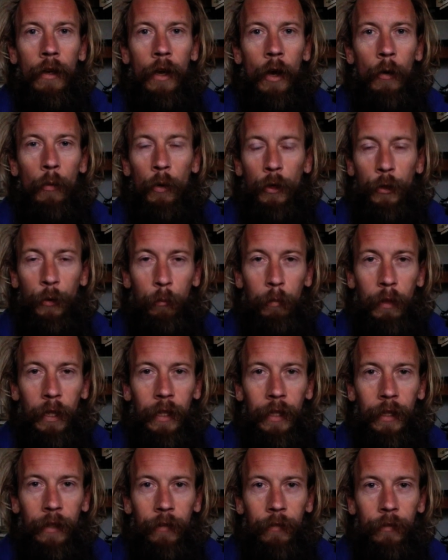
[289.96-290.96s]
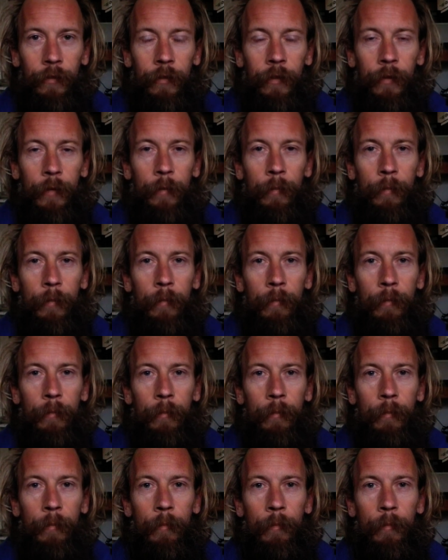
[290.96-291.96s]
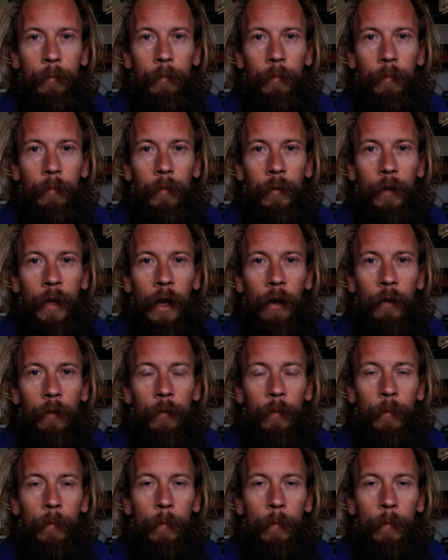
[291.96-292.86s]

and what you believe. Now,